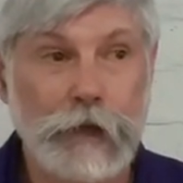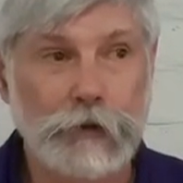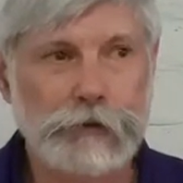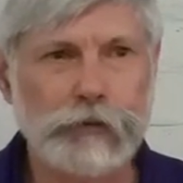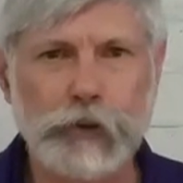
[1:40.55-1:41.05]

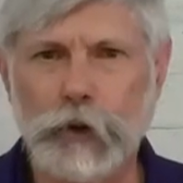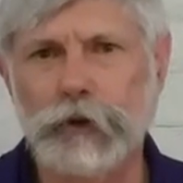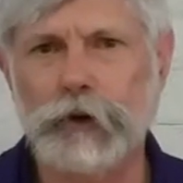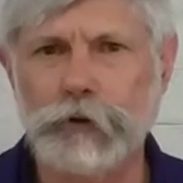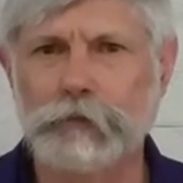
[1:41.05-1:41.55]
There's a few
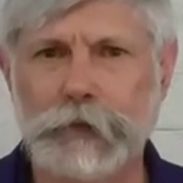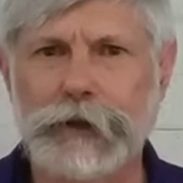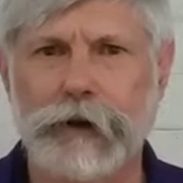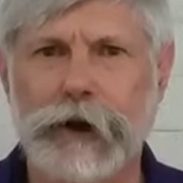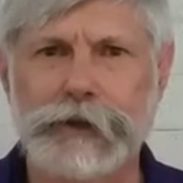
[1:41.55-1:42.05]
other
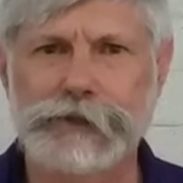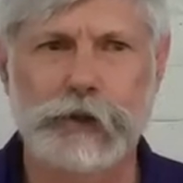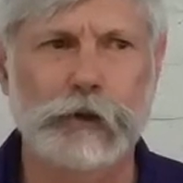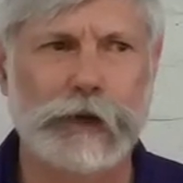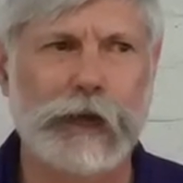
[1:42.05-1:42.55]
big guys,
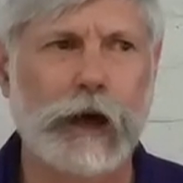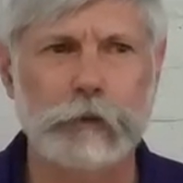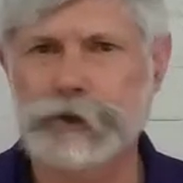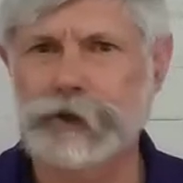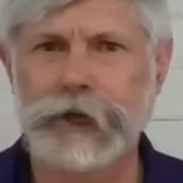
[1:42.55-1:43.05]
though, like
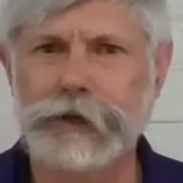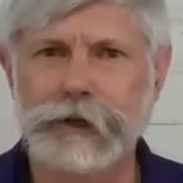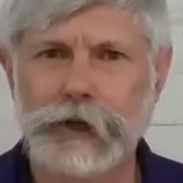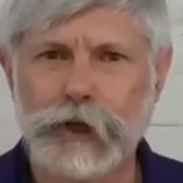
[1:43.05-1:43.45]
Halberstadt,